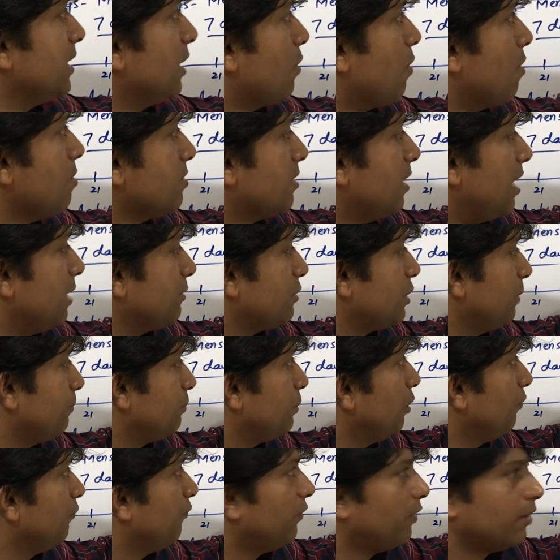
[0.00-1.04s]
a
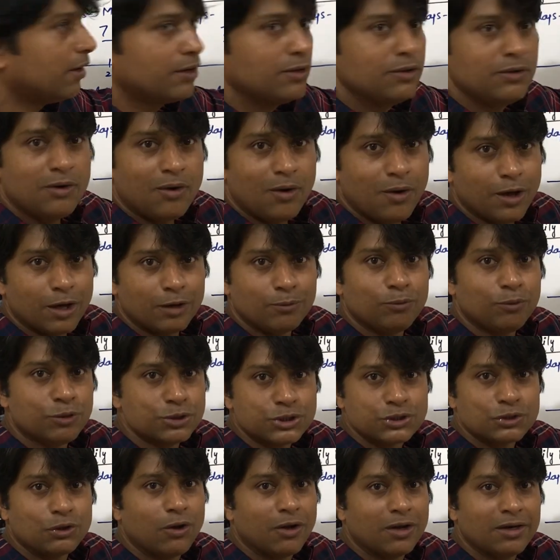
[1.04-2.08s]
contraceptive for
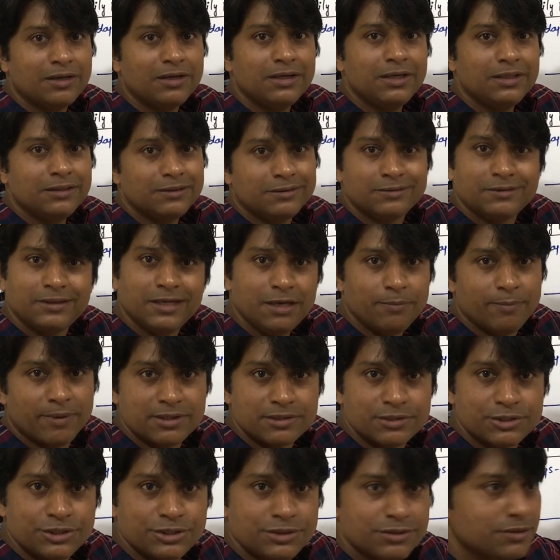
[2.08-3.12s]
almost all 3
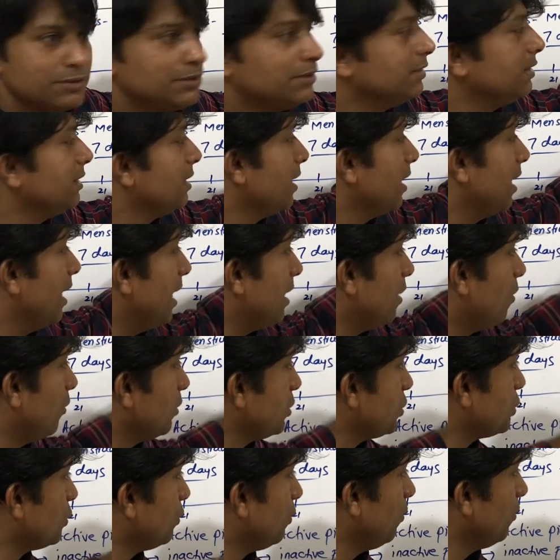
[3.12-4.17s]
months. And
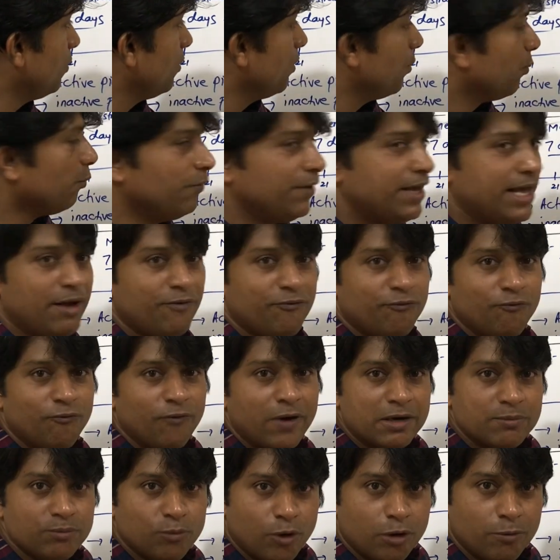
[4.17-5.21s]
also we have
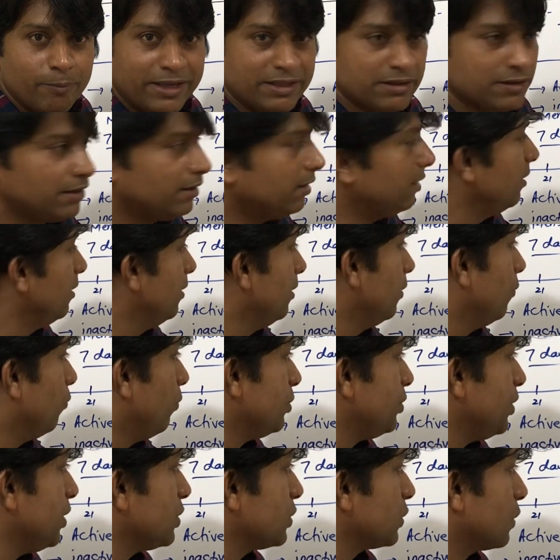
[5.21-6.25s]
one more method
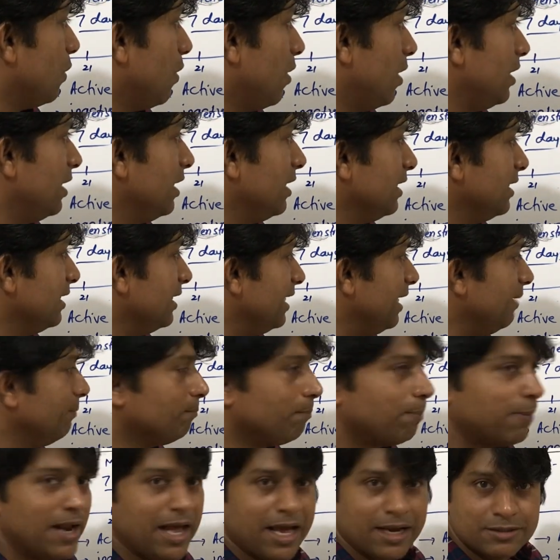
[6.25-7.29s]
which is called
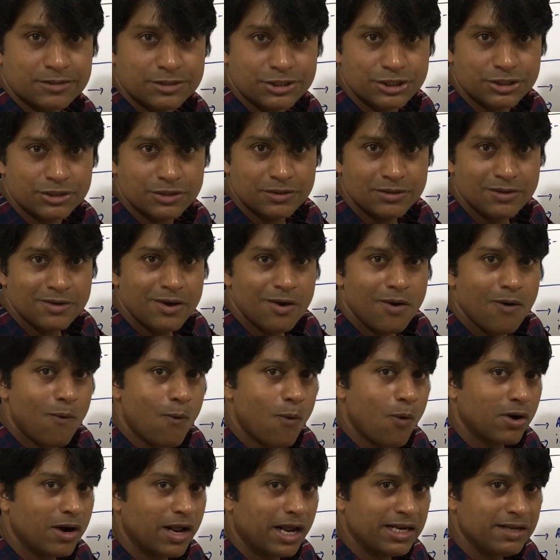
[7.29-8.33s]
implants.
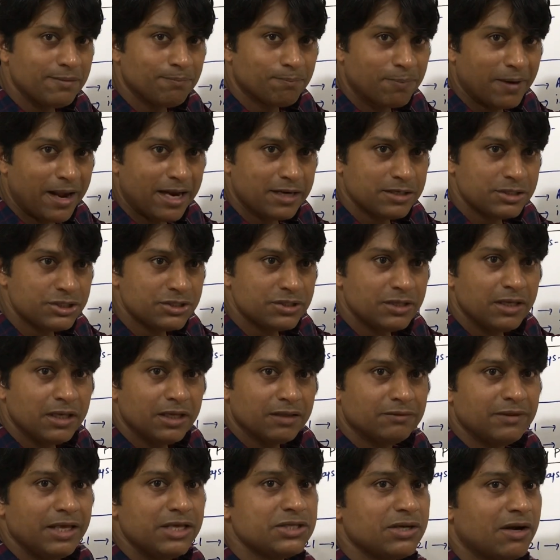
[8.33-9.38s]
What are implants?
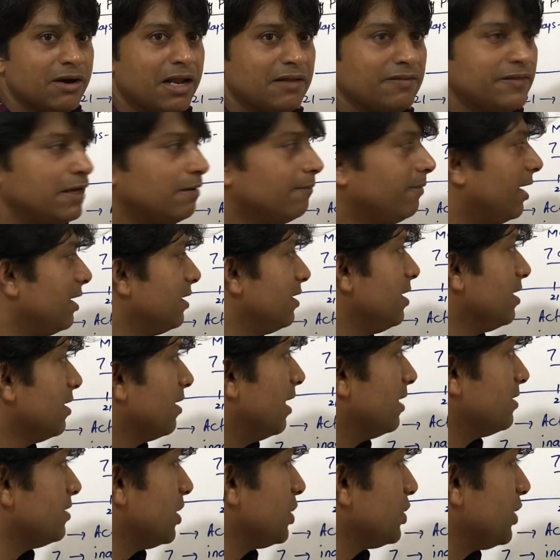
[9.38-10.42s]
These are nothing but
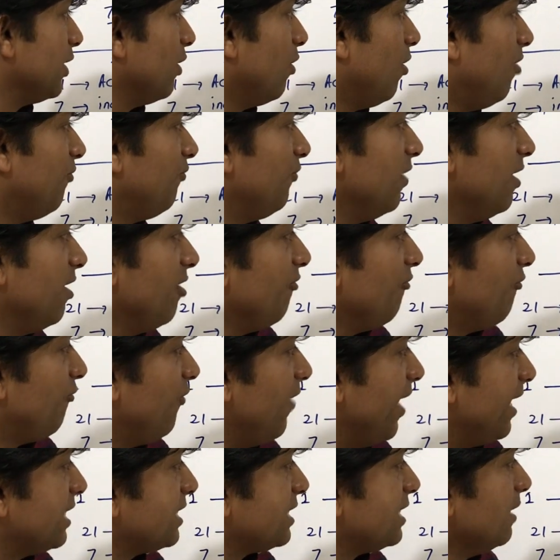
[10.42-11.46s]
consisting of
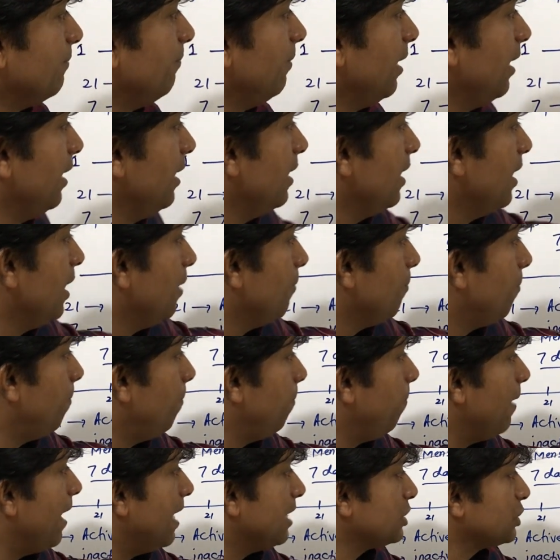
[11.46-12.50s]
flexible
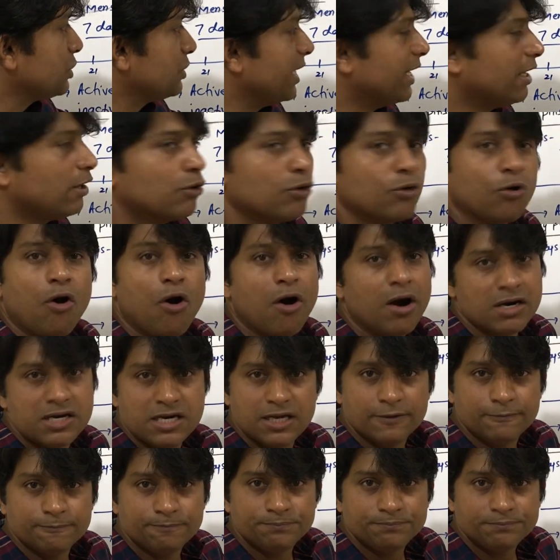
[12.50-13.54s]
plastic rod